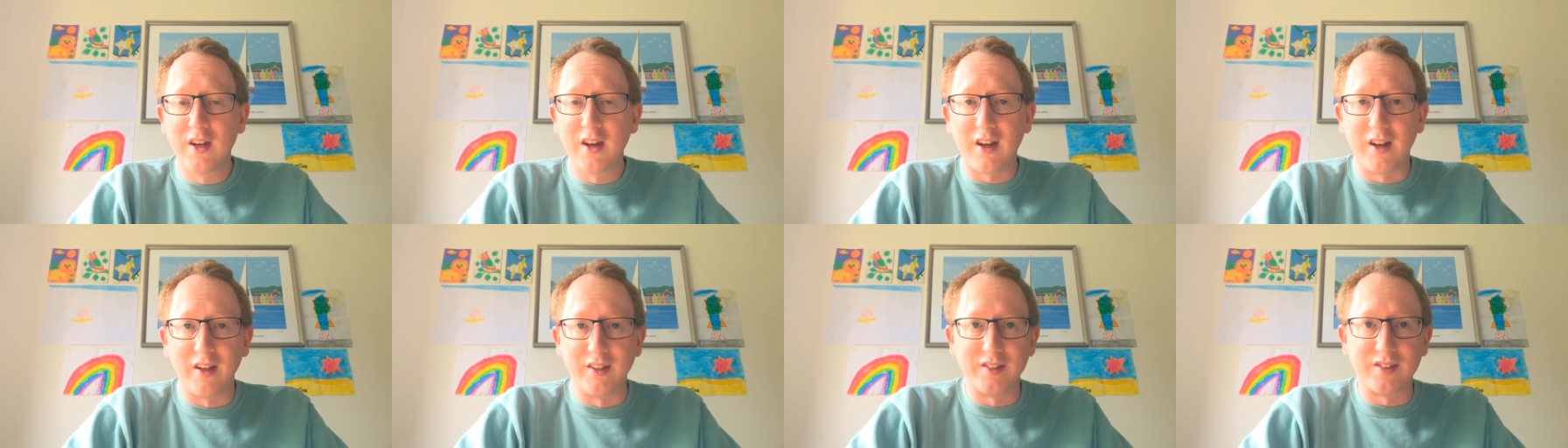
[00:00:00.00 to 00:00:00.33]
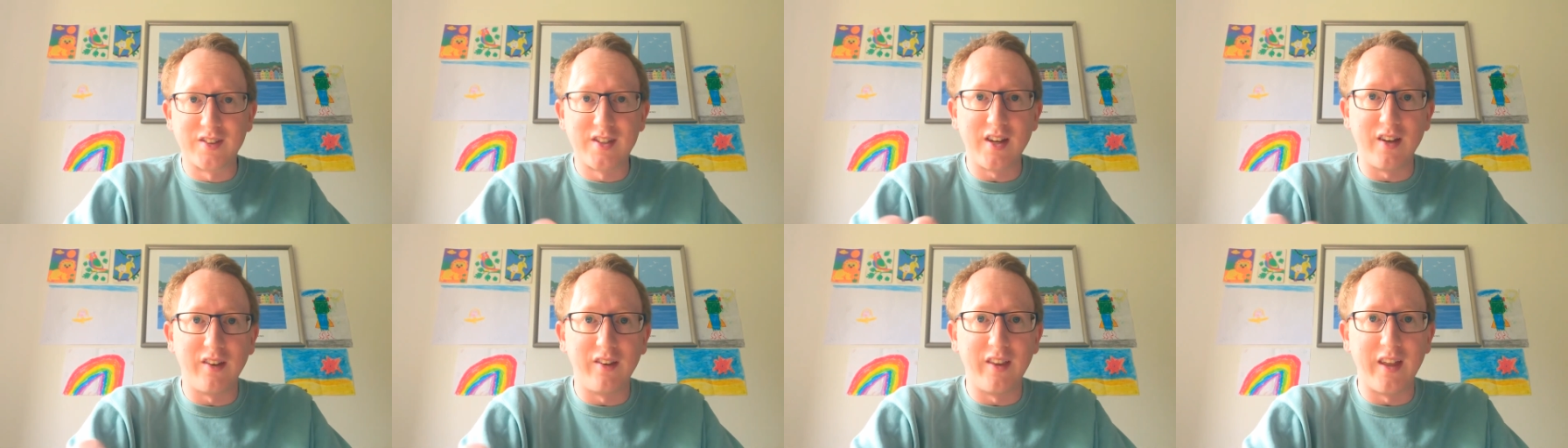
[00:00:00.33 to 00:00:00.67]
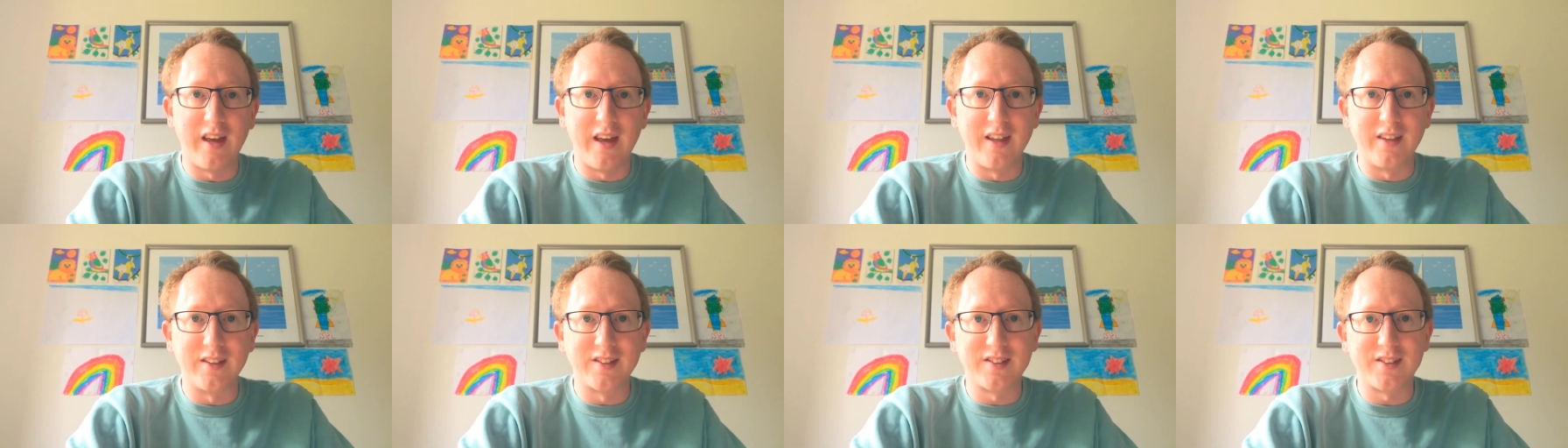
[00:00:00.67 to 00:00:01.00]
Until
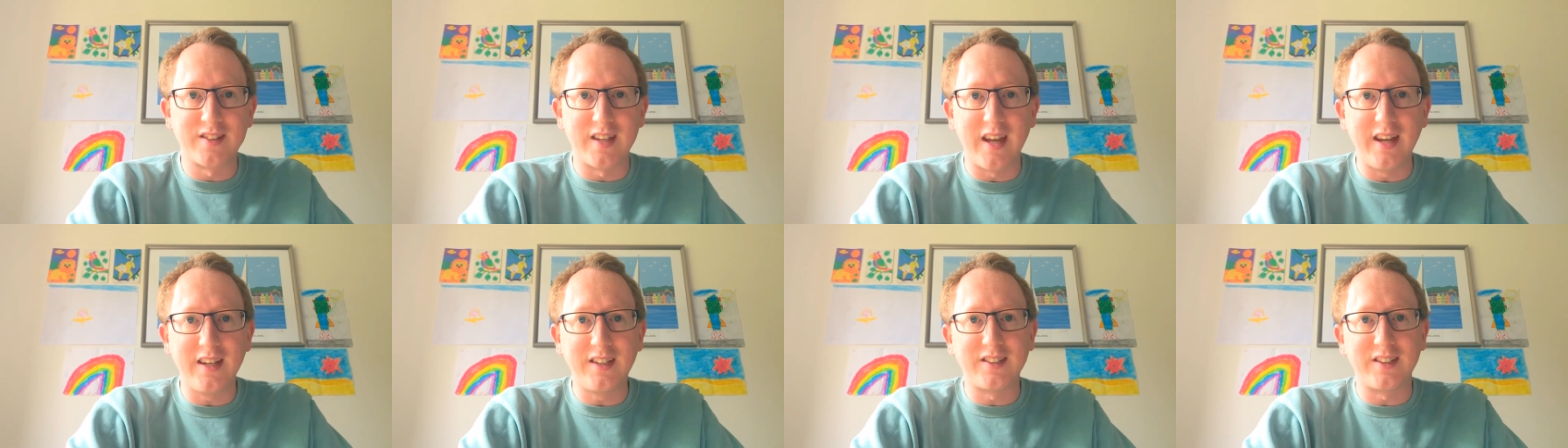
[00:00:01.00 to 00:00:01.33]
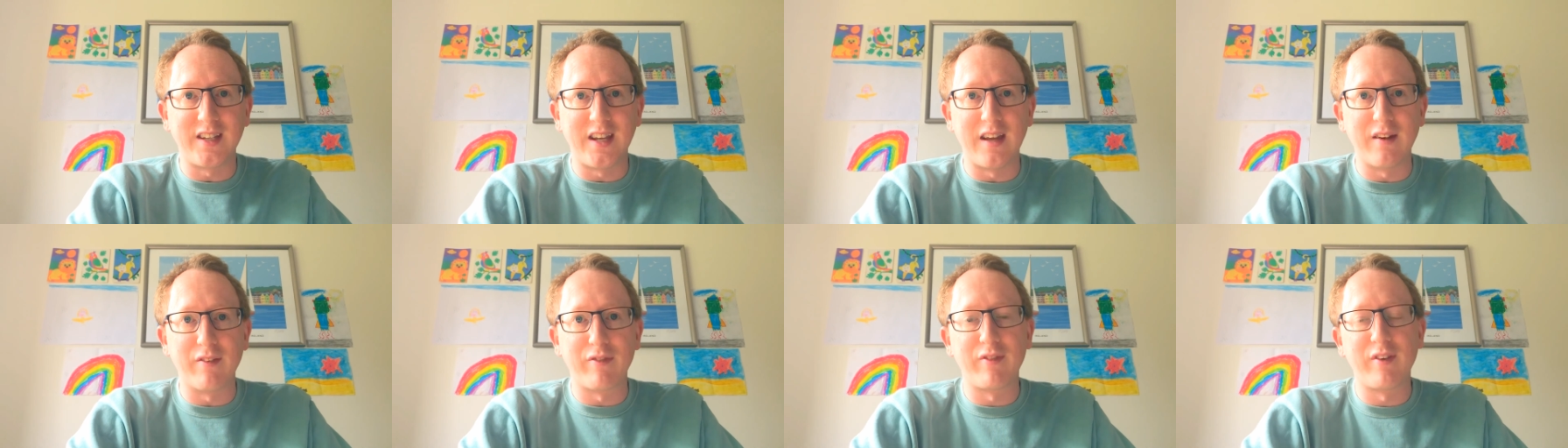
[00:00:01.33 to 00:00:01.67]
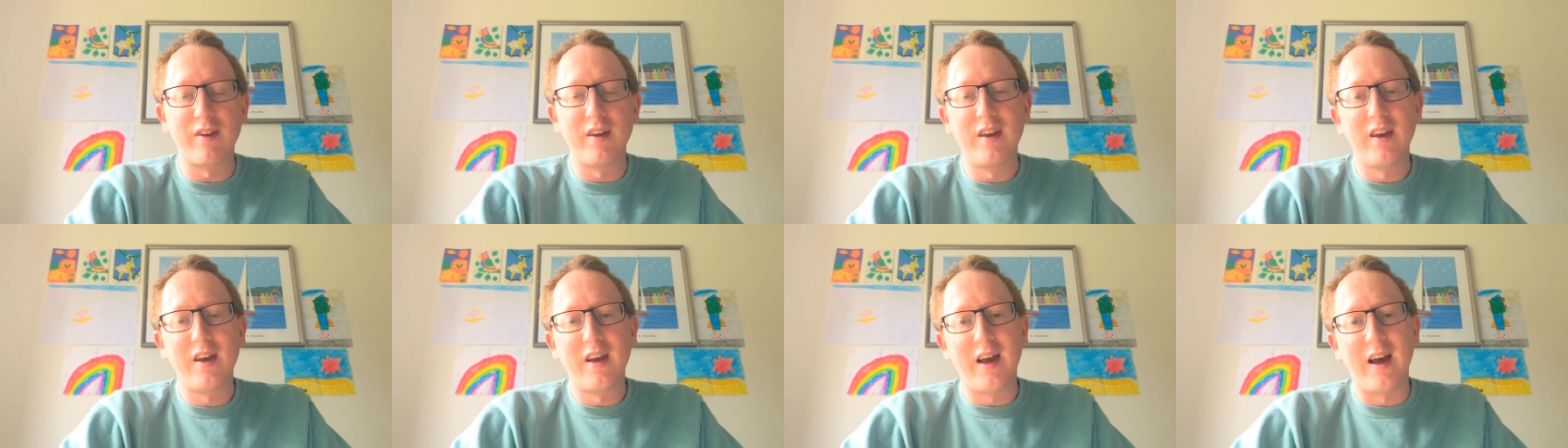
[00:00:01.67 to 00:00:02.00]
then, stay safe,
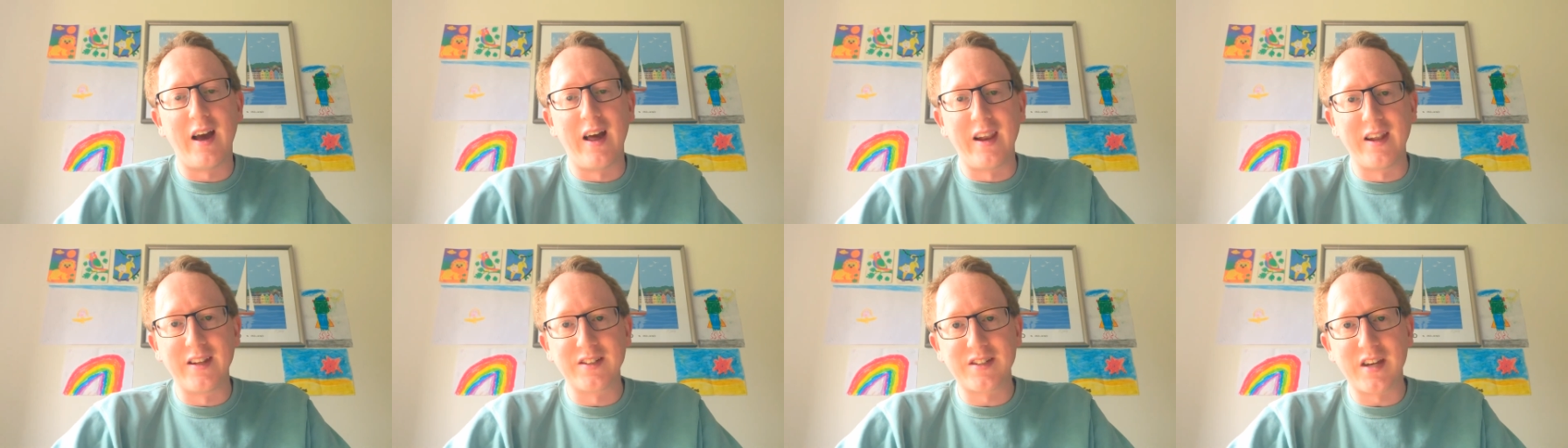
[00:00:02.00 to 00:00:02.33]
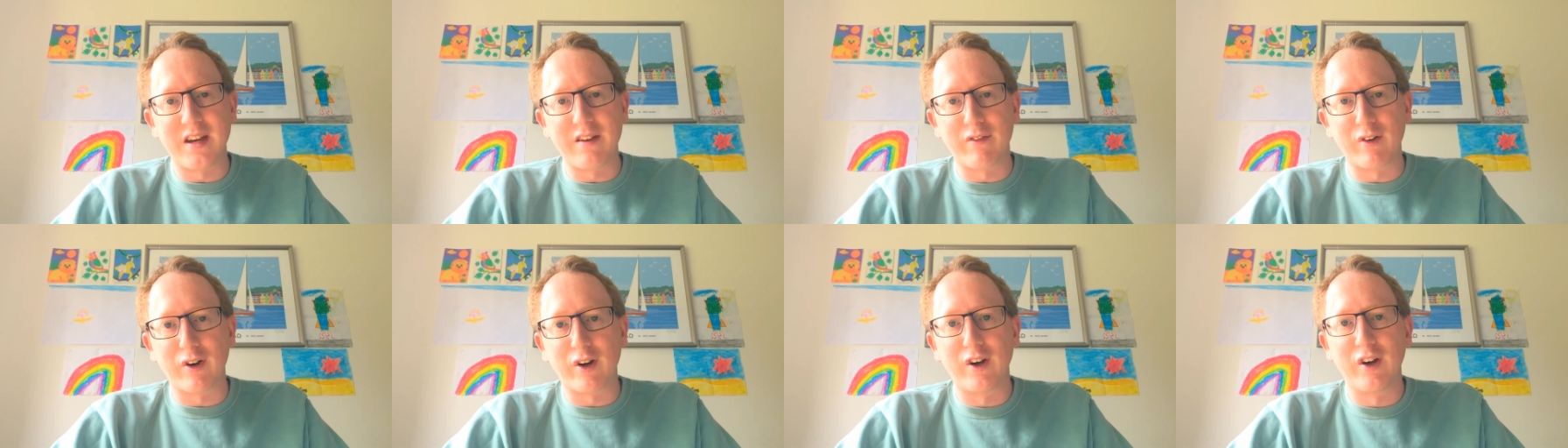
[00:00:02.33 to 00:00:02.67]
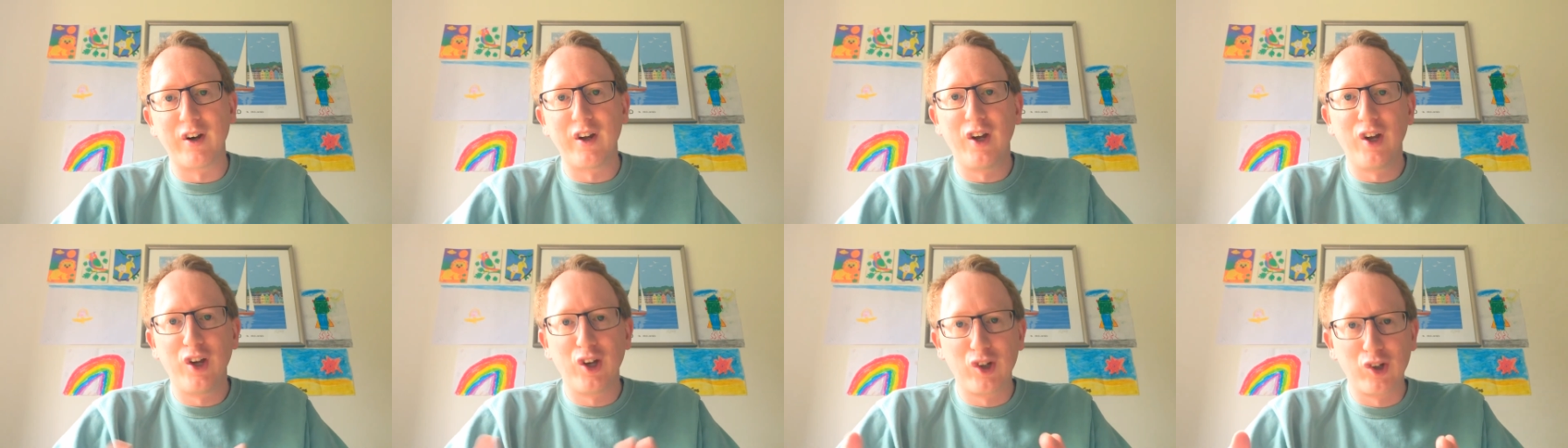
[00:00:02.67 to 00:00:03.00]
and as ever,
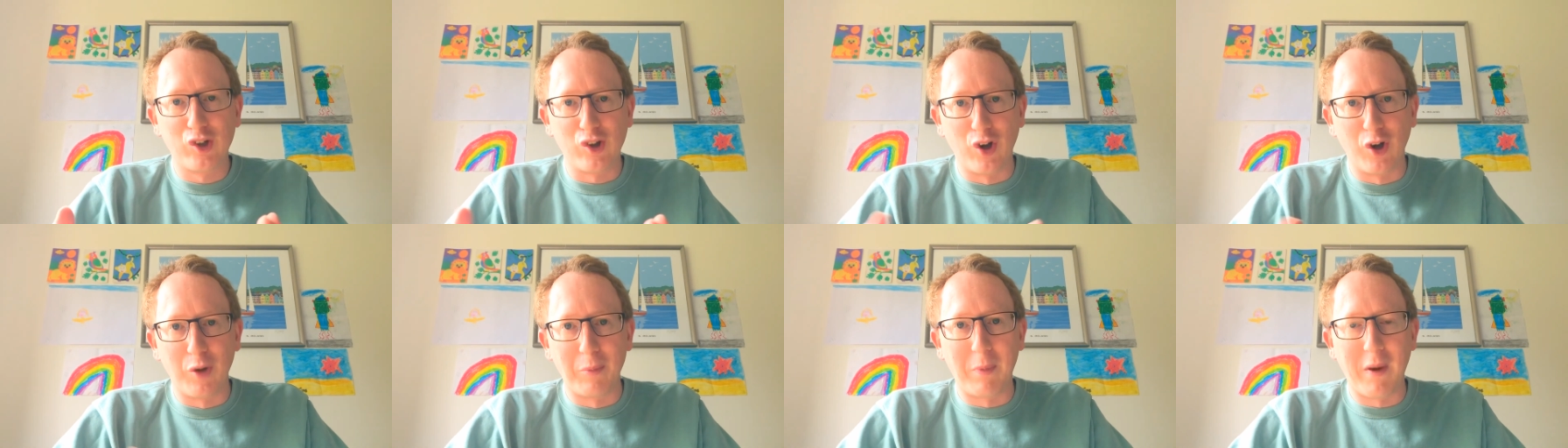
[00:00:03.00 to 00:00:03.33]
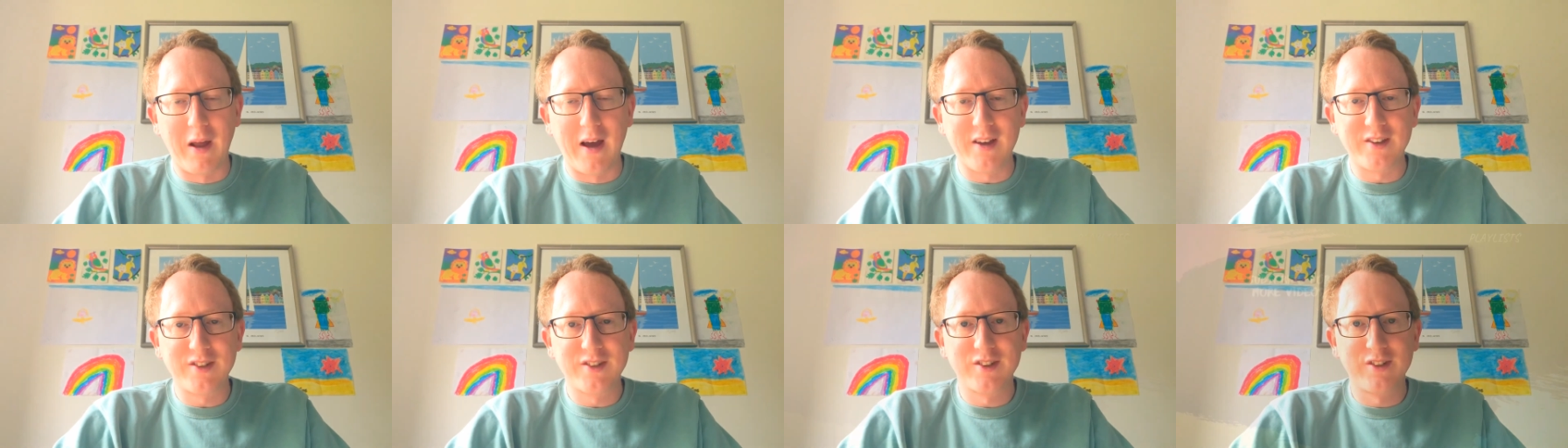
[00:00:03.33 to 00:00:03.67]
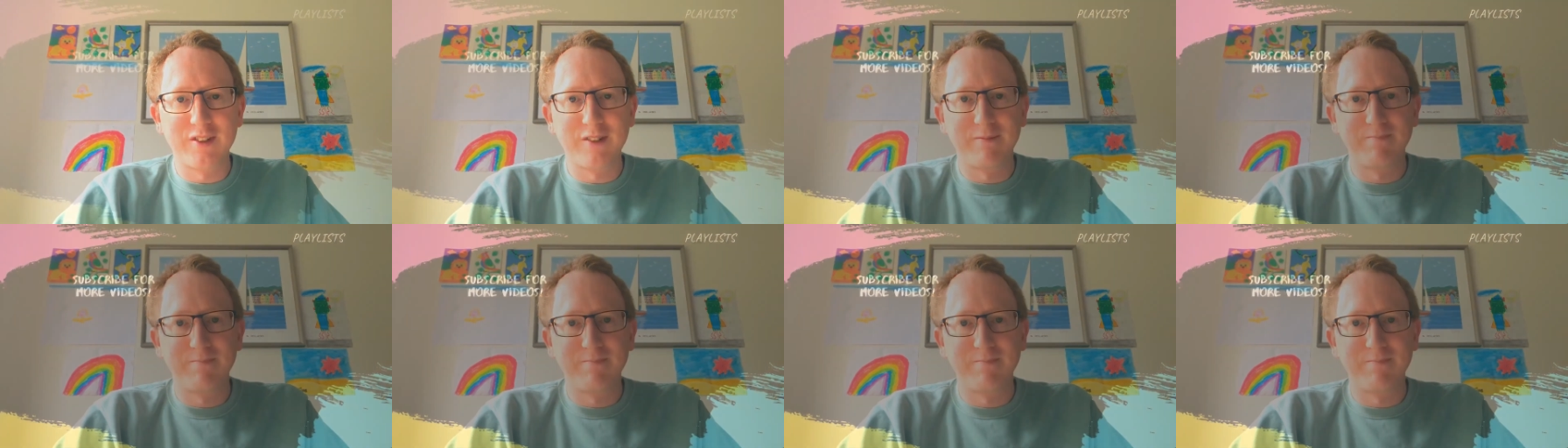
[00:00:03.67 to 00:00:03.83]
God bless.